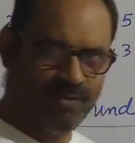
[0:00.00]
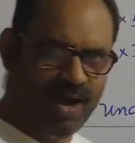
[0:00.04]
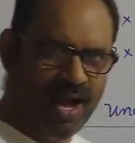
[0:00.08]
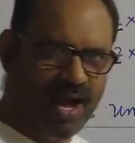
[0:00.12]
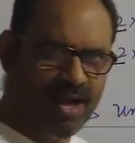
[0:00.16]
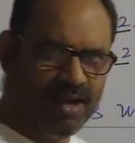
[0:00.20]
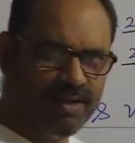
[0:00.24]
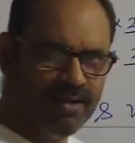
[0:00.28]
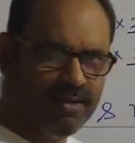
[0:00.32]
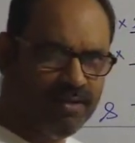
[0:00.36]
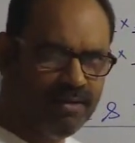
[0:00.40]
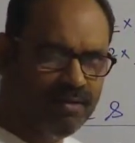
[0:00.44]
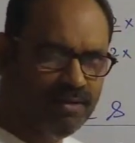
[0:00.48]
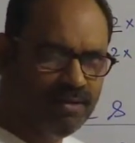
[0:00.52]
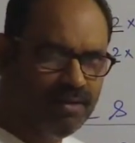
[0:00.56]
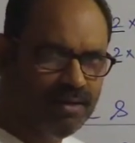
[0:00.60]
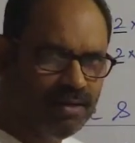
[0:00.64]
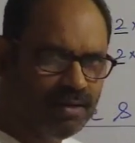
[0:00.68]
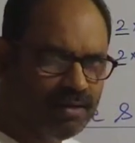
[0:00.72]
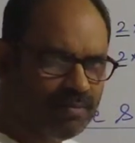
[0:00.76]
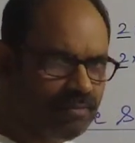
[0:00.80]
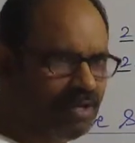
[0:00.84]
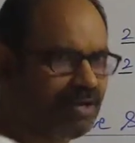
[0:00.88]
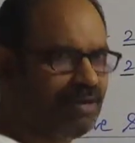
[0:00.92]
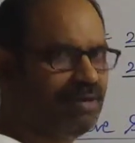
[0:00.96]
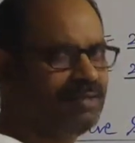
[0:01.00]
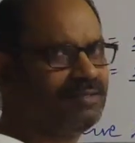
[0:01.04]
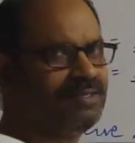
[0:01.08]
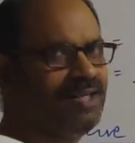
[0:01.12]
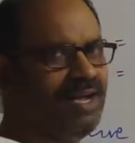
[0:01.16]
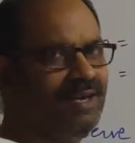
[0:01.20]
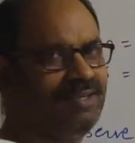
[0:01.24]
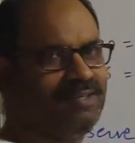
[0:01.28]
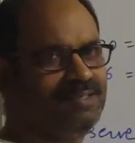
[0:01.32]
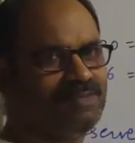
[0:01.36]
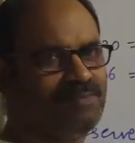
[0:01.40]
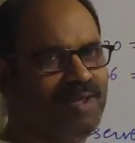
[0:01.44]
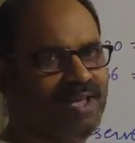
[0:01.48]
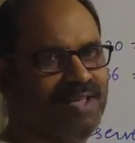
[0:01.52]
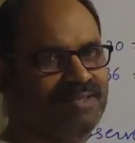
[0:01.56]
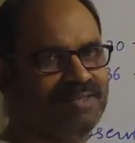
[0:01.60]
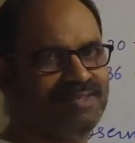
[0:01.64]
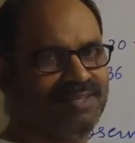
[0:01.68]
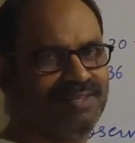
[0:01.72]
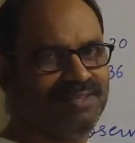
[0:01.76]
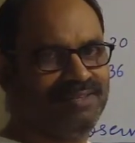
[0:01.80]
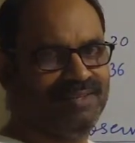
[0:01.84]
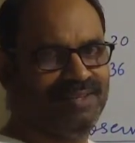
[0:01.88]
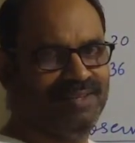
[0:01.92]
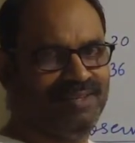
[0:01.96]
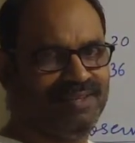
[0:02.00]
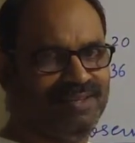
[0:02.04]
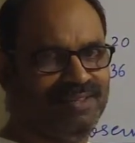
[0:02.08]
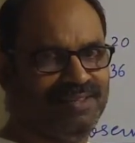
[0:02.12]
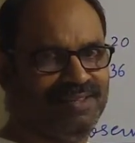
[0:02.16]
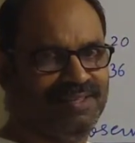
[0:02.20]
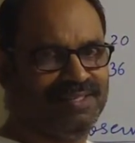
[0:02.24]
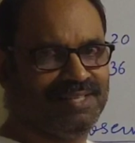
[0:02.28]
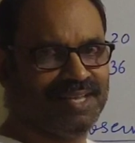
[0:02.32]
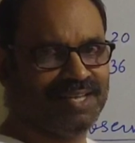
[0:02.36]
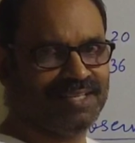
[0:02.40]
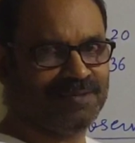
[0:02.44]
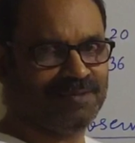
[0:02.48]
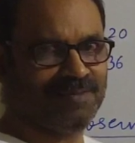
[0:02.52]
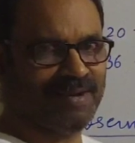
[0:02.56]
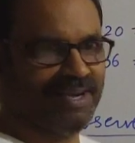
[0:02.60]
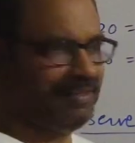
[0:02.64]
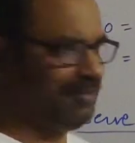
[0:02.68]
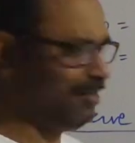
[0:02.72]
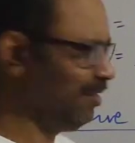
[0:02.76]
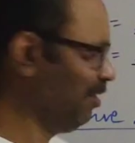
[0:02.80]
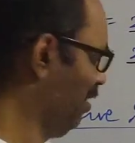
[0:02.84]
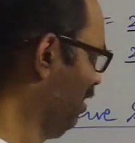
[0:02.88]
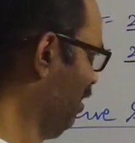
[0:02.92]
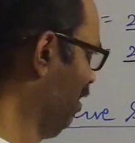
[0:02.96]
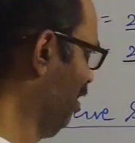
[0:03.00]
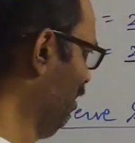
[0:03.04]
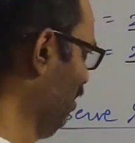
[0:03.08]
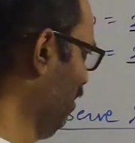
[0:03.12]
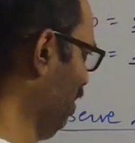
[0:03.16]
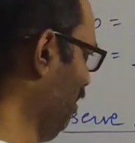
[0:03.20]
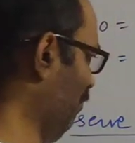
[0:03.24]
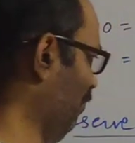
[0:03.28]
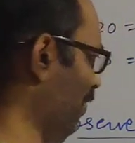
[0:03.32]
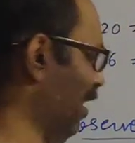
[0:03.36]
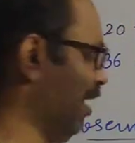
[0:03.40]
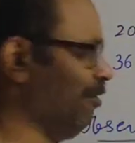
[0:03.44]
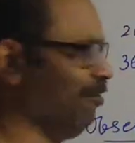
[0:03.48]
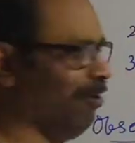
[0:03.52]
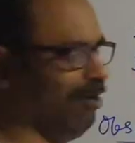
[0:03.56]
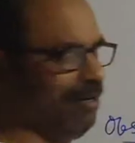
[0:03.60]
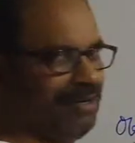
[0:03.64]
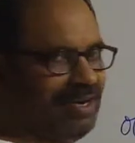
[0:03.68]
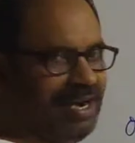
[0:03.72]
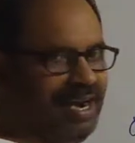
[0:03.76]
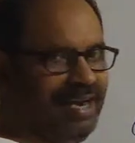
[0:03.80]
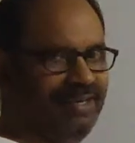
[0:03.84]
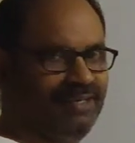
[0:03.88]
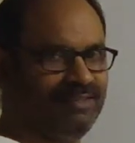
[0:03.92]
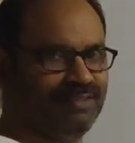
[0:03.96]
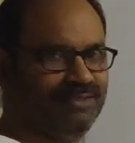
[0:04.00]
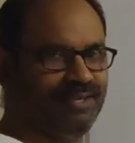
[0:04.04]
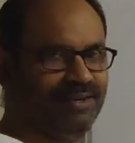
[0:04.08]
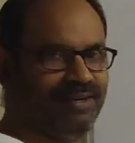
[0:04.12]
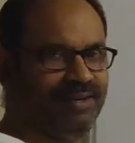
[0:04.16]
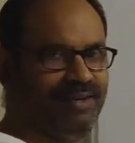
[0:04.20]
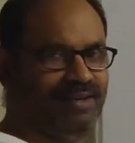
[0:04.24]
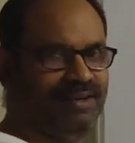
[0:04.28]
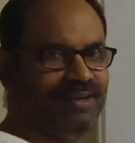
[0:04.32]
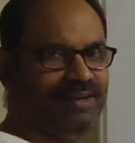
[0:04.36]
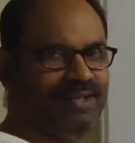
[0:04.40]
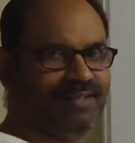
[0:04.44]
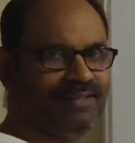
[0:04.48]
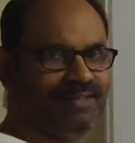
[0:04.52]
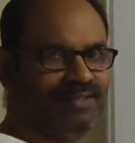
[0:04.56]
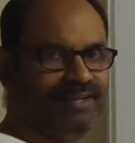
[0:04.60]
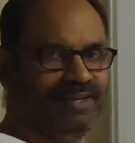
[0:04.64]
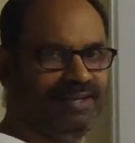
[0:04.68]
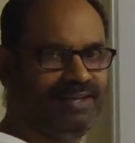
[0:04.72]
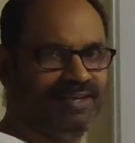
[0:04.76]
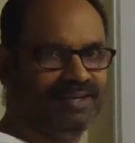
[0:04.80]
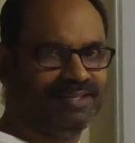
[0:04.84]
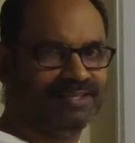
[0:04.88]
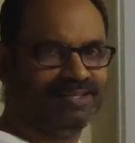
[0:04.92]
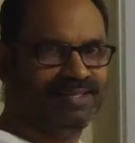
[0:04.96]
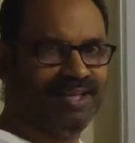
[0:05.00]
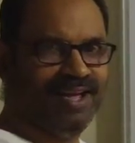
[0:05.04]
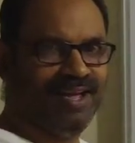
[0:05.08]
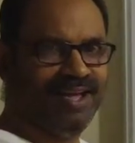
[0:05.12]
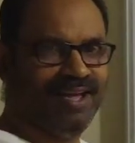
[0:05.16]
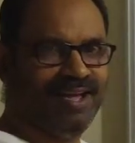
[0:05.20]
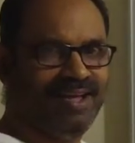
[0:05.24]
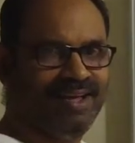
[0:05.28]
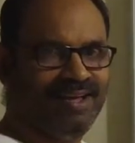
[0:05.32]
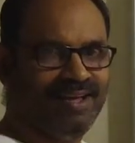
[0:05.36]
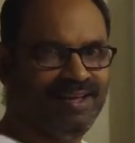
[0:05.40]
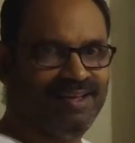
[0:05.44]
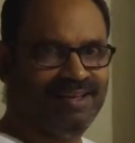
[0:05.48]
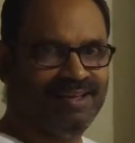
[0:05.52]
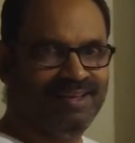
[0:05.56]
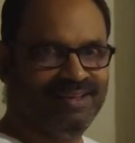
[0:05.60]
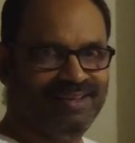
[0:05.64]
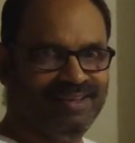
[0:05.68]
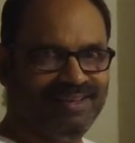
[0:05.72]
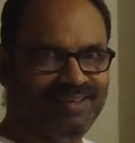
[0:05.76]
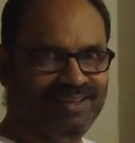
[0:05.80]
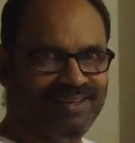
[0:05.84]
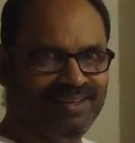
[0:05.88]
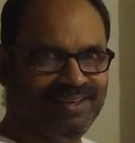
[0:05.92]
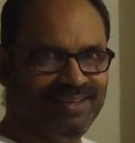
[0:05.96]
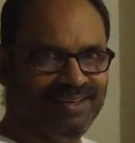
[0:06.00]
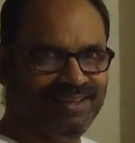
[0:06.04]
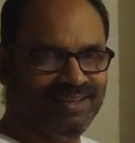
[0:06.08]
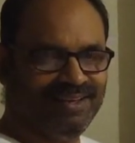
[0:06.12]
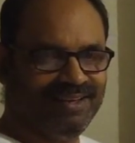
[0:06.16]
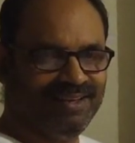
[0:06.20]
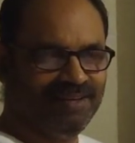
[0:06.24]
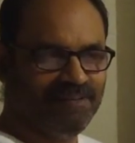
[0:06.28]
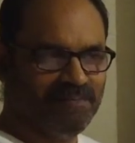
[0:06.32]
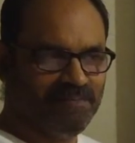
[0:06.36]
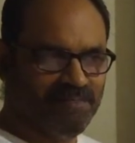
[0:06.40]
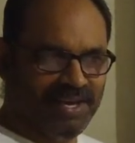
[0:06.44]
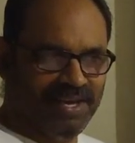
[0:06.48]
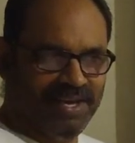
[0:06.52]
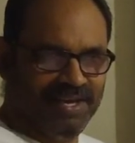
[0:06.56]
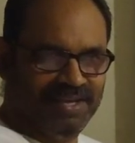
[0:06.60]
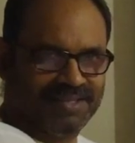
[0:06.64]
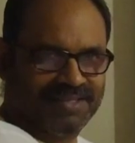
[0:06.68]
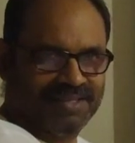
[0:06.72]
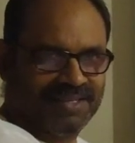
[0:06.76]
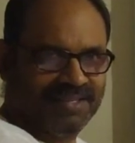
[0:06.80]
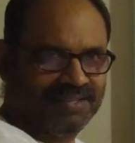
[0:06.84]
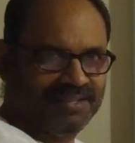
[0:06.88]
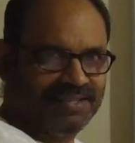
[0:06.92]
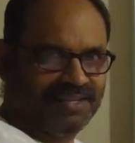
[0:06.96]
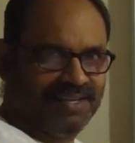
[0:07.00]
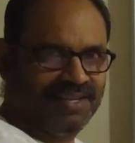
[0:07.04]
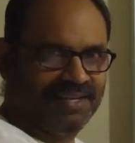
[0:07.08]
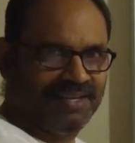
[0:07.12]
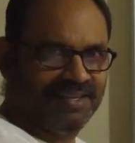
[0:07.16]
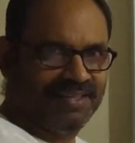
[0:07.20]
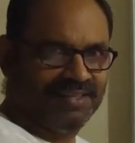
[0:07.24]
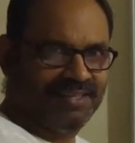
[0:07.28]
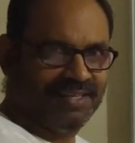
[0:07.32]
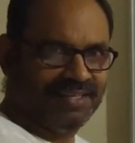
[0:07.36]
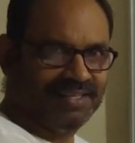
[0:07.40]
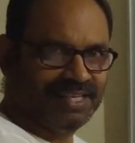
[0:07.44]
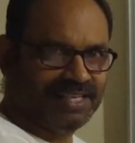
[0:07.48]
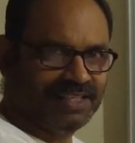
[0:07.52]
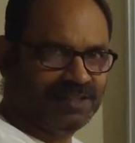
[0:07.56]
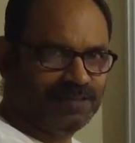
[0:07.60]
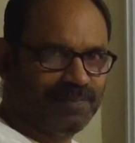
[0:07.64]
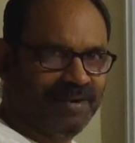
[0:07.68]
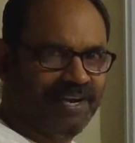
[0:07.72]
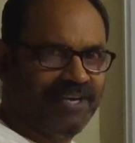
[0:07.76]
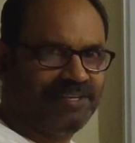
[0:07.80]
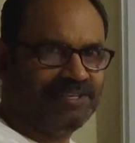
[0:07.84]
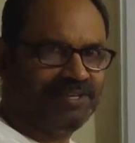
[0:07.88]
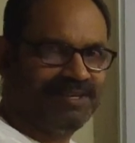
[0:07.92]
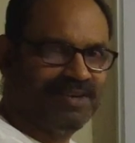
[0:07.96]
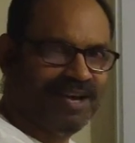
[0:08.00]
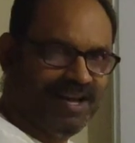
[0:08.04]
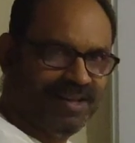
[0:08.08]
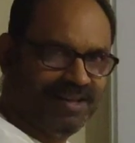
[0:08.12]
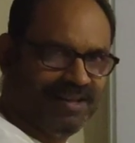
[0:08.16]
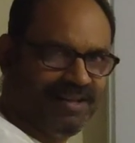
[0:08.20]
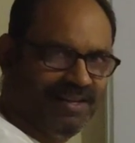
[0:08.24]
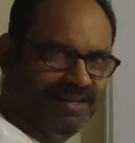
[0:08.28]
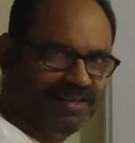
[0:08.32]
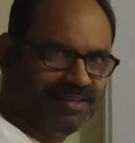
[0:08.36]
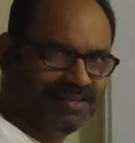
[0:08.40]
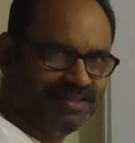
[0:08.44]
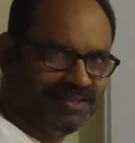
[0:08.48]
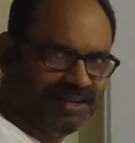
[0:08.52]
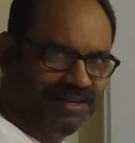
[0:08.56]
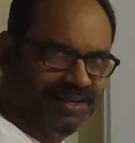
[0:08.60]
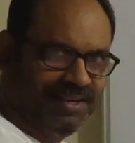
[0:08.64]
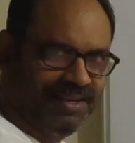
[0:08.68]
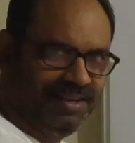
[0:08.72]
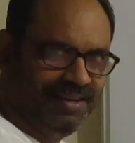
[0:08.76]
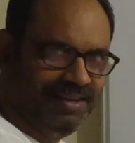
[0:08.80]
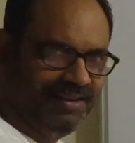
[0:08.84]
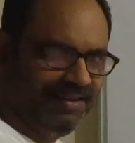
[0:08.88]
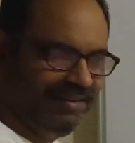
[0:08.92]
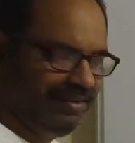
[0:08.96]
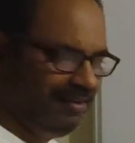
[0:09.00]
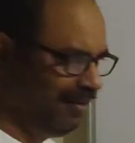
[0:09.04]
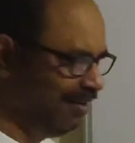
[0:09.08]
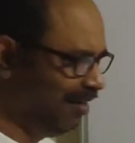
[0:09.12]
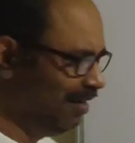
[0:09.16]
Why? Because that is basic thing in this expression. If I don't write 3, nothing is there. Basic thing in this expression is 3.